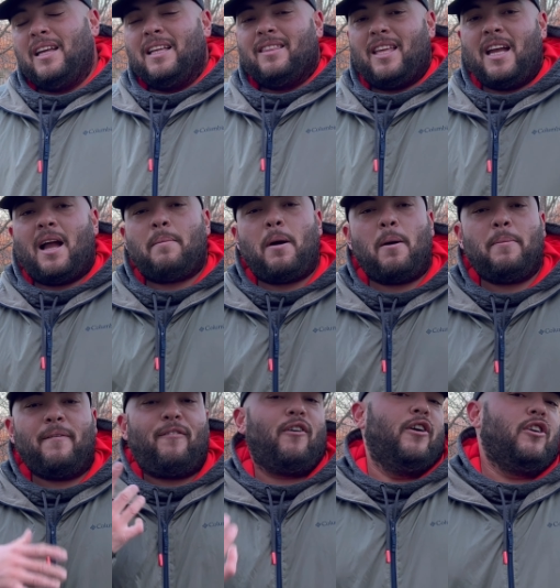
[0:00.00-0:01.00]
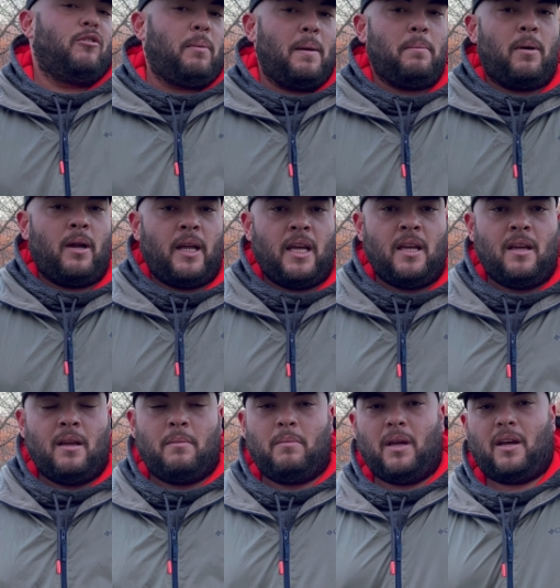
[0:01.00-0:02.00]
think about before you spend money
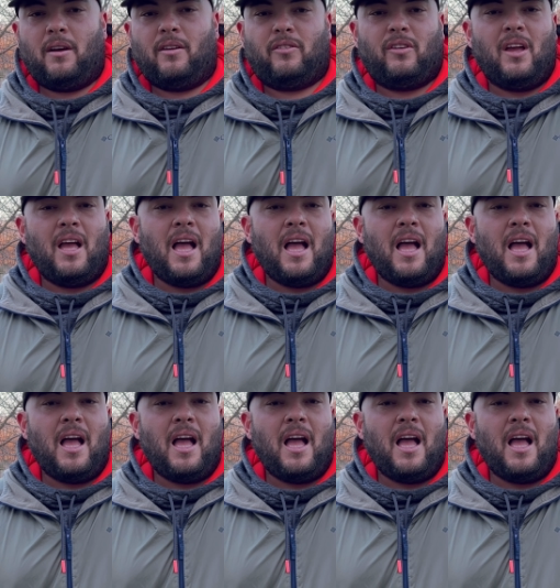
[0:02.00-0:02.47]
because